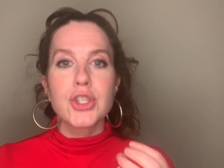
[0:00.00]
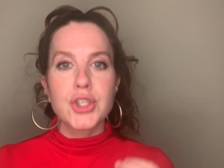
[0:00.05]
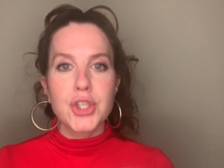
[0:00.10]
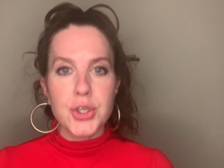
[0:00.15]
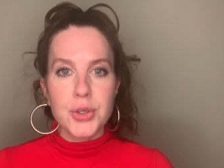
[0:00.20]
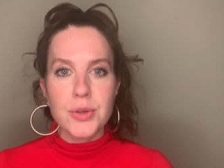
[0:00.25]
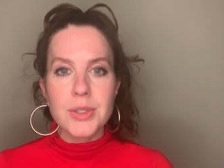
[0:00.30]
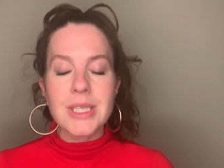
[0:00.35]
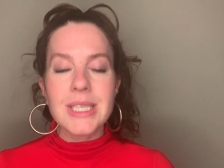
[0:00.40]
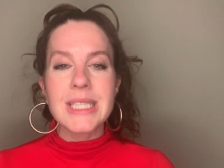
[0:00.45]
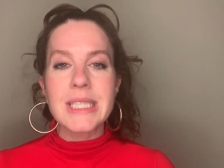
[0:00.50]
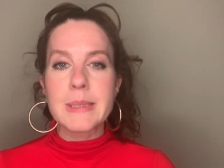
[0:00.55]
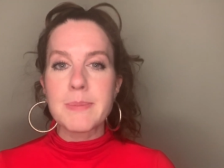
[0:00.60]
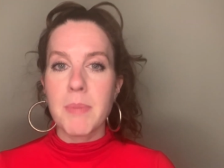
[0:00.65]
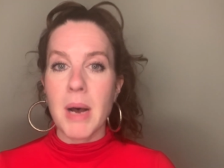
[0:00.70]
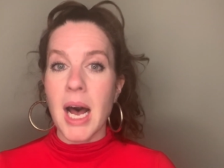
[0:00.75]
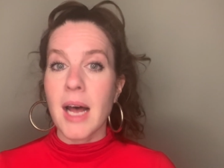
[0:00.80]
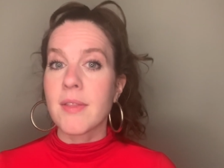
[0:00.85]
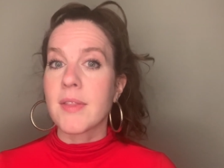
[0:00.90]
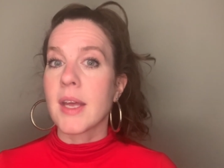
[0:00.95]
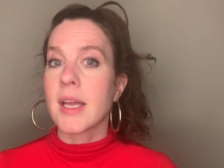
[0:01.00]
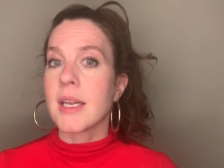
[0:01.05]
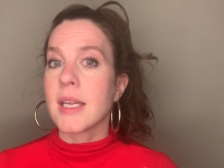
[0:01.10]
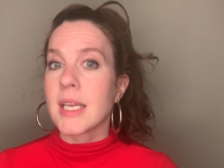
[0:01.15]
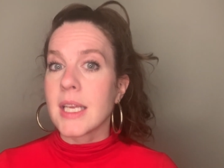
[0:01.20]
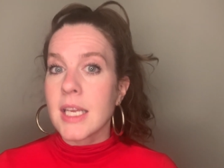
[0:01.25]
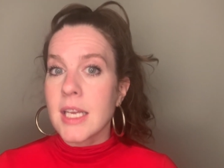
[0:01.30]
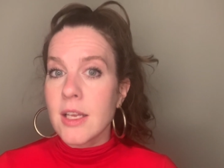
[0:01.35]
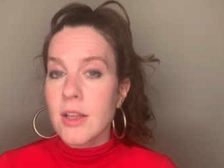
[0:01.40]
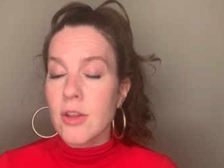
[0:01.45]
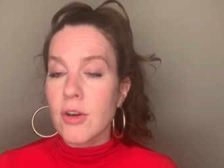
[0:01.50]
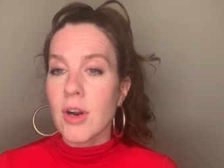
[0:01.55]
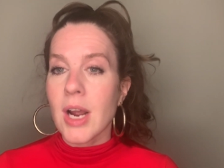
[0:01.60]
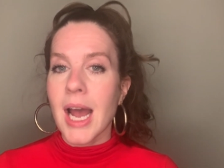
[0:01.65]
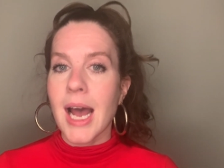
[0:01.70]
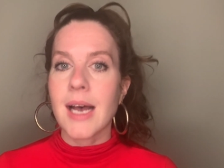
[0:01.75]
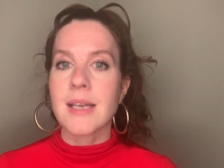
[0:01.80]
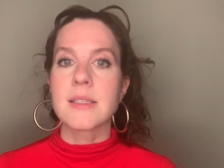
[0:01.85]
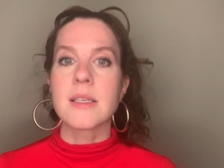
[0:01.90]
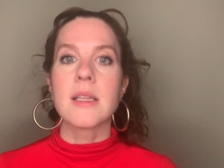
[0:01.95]
choose a spot that either
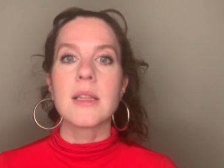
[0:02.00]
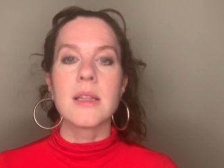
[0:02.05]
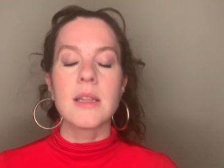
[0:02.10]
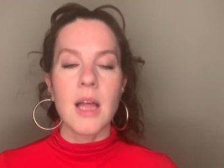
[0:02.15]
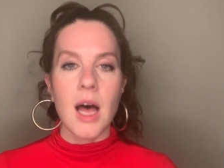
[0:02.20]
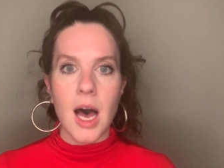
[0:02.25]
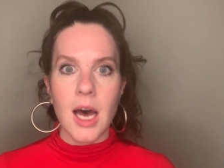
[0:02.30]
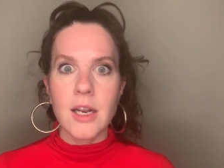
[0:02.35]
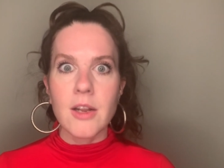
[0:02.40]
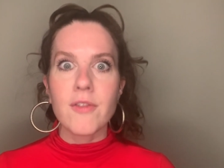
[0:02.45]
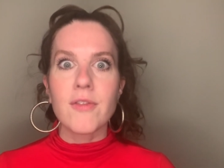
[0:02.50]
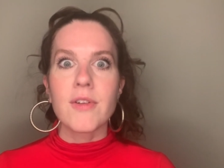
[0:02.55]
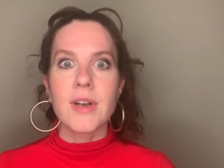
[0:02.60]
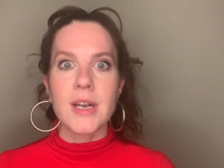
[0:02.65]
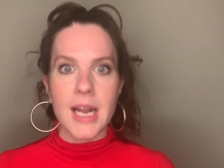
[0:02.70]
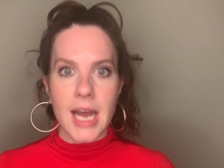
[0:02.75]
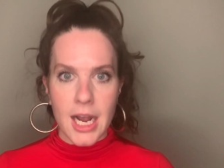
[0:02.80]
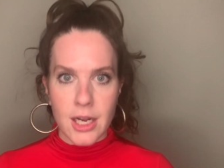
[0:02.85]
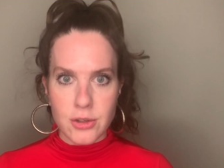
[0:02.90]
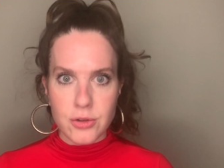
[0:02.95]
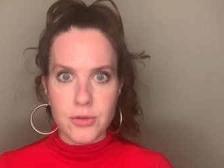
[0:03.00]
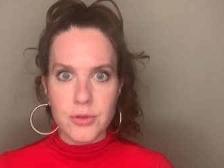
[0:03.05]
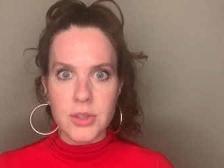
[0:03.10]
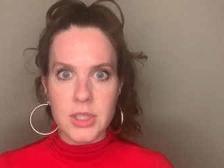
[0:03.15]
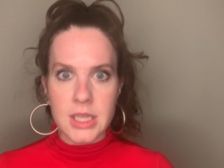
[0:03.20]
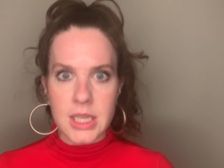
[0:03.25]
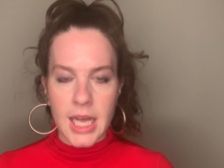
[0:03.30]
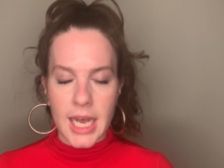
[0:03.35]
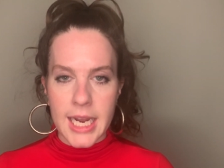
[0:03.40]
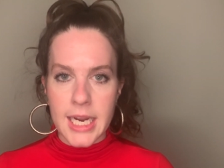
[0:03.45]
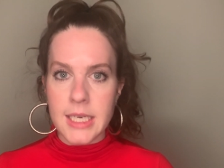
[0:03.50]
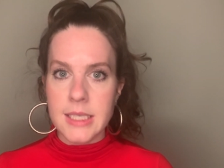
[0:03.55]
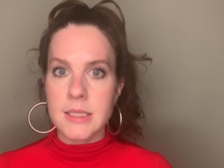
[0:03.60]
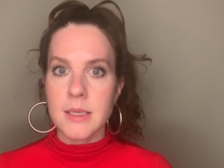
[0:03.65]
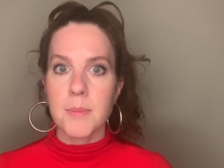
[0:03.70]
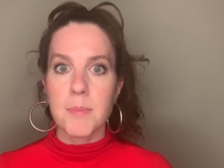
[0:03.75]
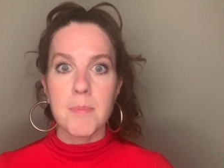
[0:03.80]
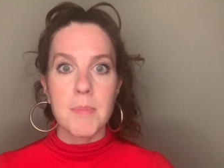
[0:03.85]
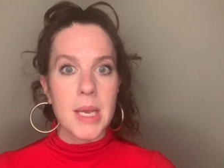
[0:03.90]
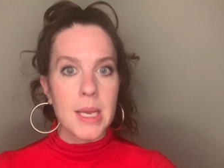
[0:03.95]
has a lot of natural
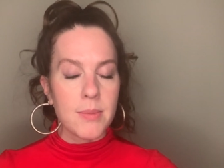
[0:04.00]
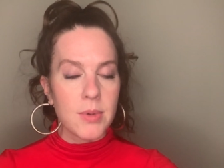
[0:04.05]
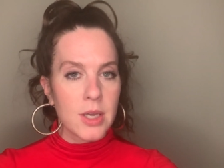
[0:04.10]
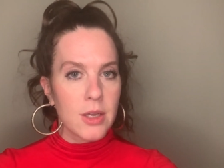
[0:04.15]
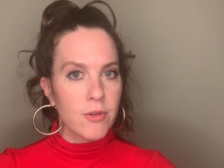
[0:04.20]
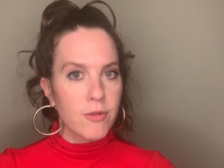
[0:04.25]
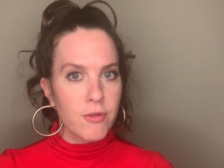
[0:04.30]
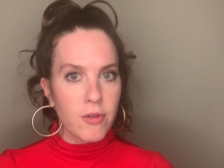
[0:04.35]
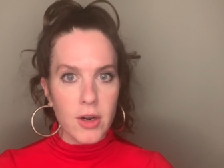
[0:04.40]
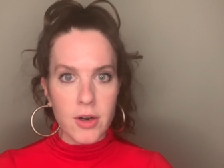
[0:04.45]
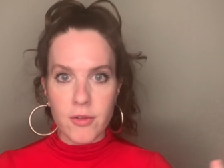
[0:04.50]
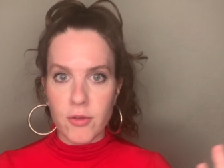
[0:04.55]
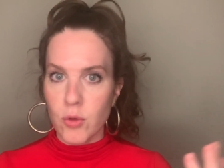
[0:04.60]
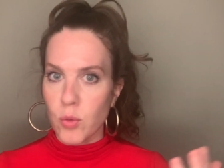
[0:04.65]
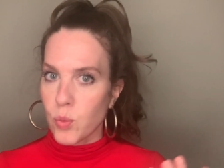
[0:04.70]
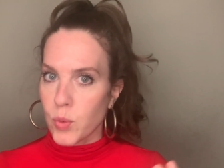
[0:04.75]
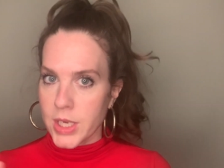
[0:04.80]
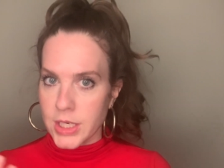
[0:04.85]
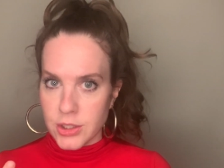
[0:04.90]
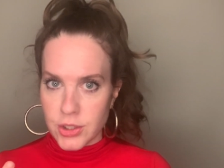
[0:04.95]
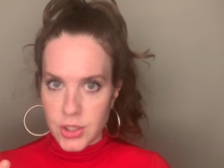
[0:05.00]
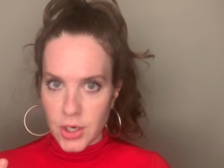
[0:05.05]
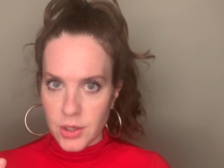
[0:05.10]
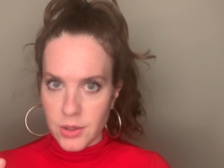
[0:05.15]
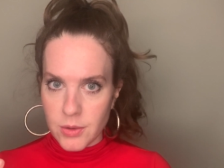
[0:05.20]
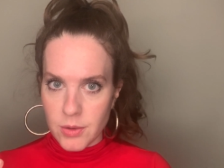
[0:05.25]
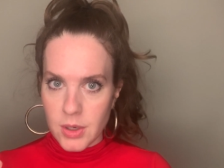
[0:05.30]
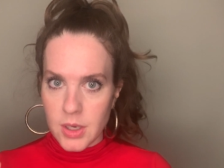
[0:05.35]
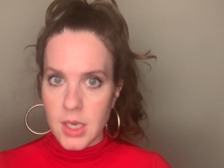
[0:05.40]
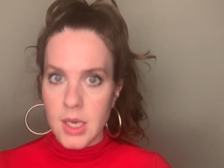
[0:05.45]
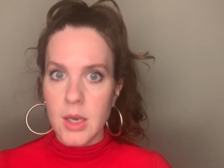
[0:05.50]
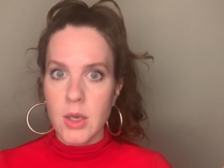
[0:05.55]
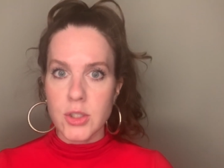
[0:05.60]
light, maybe in front of a window,